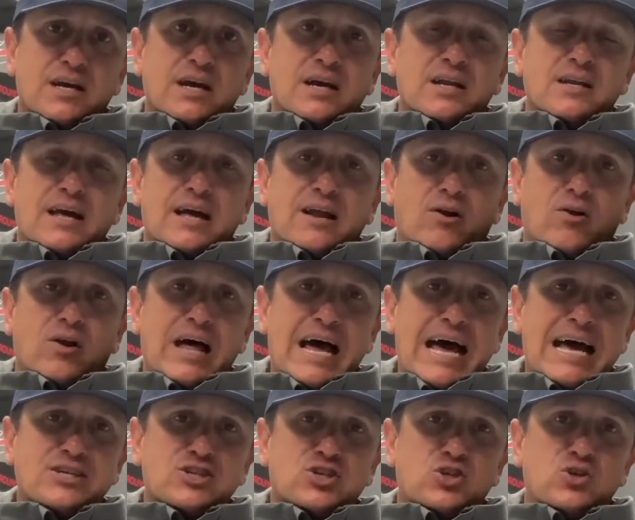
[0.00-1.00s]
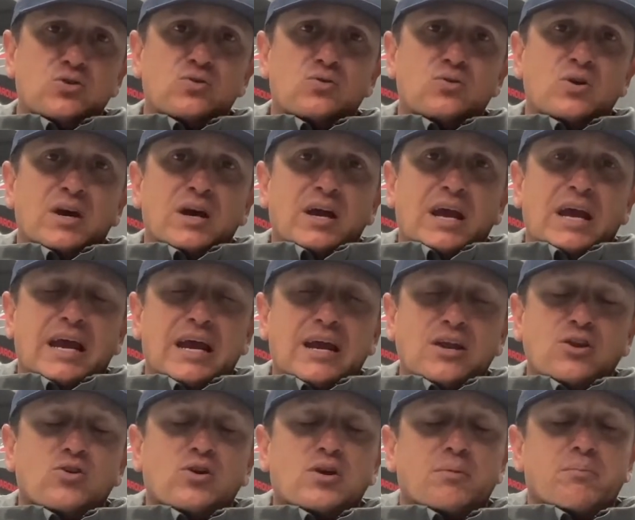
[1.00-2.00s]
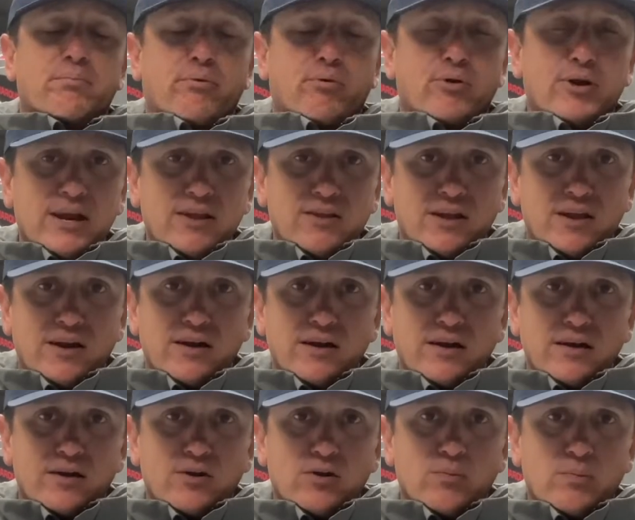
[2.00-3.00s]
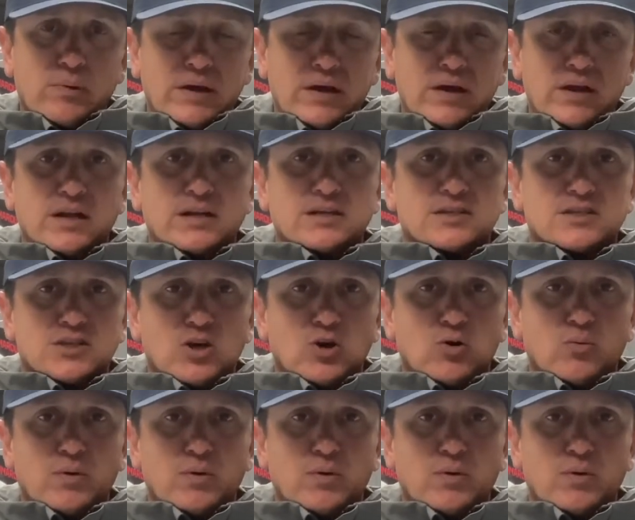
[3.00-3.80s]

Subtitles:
that'll last you, and you can breathe in it a little bit and still be